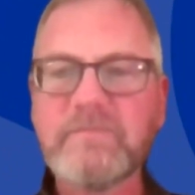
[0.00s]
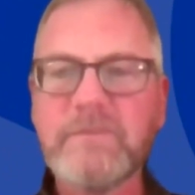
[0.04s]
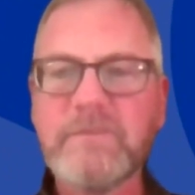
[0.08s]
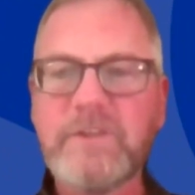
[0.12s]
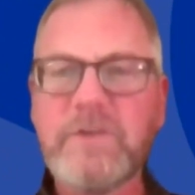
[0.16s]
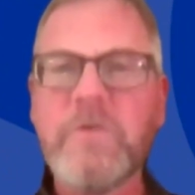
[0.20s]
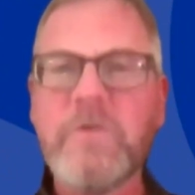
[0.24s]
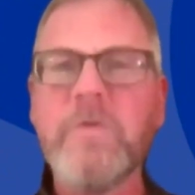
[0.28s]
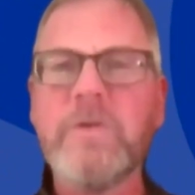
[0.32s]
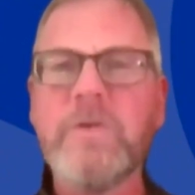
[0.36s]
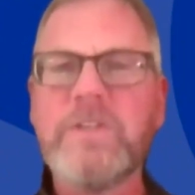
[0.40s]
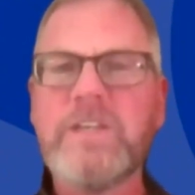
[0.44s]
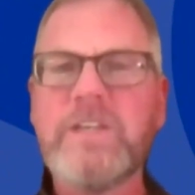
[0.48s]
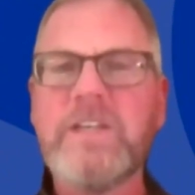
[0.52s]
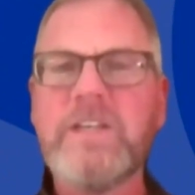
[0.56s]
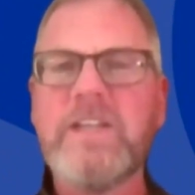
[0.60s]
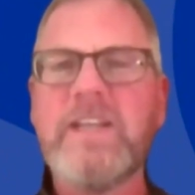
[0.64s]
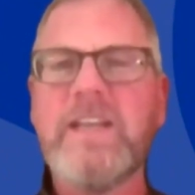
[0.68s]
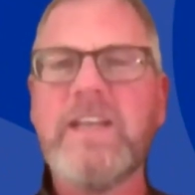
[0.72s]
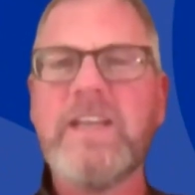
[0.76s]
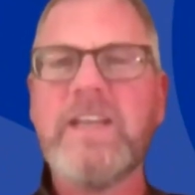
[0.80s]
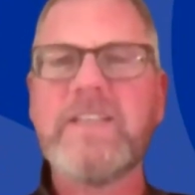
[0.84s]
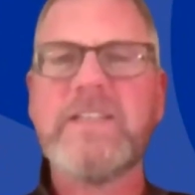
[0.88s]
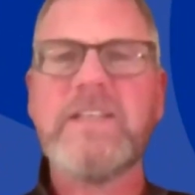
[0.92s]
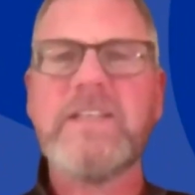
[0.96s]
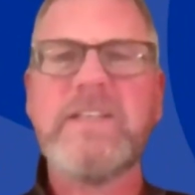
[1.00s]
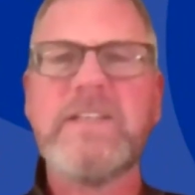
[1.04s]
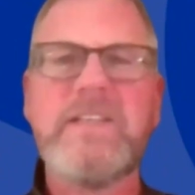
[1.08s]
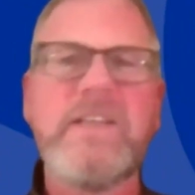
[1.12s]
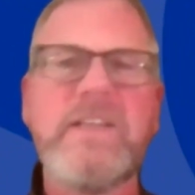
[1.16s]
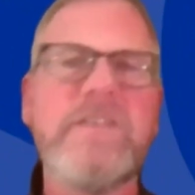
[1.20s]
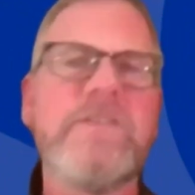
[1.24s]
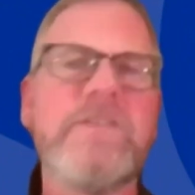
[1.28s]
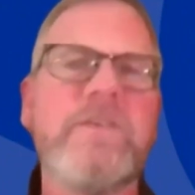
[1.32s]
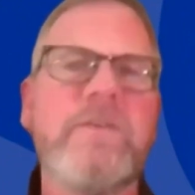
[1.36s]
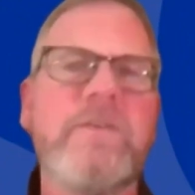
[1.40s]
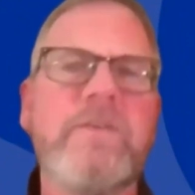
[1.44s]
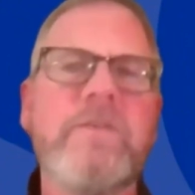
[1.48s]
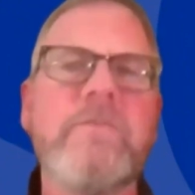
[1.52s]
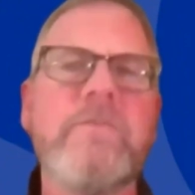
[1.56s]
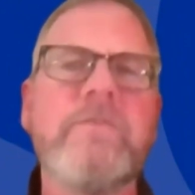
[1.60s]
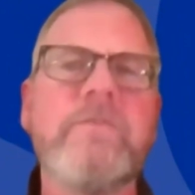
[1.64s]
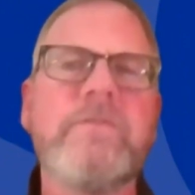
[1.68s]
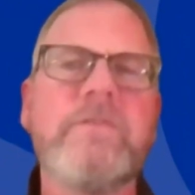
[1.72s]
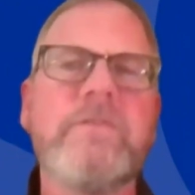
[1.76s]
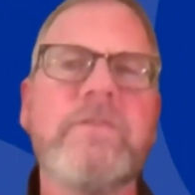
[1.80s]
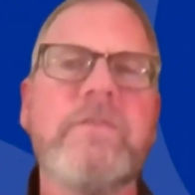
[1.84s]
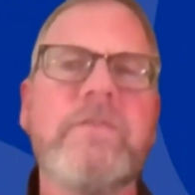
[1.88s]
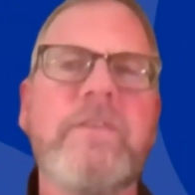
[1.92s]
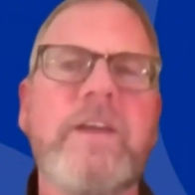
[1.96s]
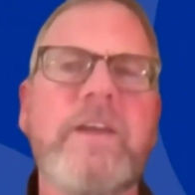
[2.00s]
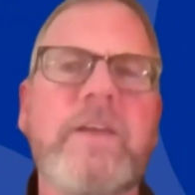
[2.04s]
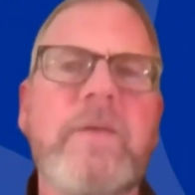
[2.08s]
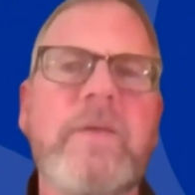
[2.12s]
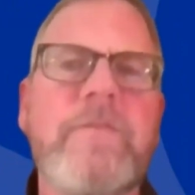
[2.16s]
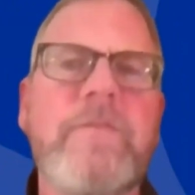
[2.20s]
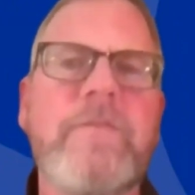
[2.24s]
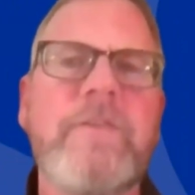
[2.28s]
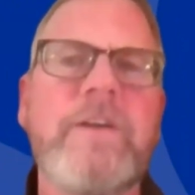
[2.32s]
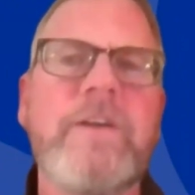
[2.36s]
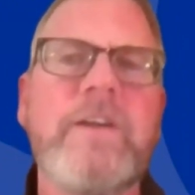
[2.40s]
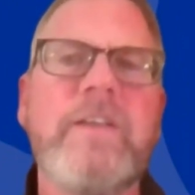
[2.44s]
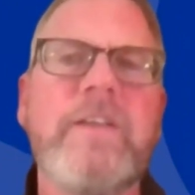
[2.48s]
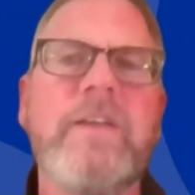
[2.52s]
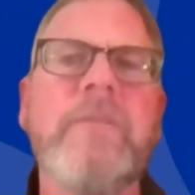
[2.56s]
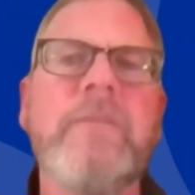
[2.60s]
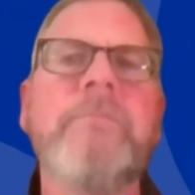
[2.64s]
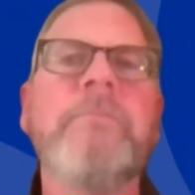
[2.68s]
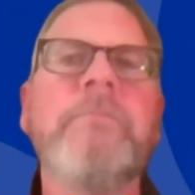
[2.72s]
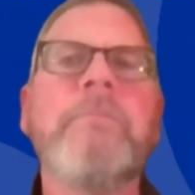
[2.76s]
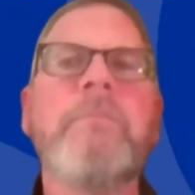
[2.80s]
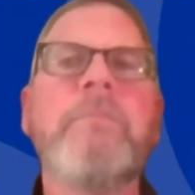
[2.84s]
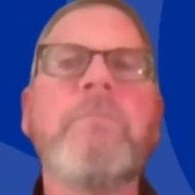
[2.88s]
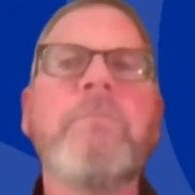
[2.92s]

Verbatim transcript: Do you routinely get CT, Sonu to evaluate for healing?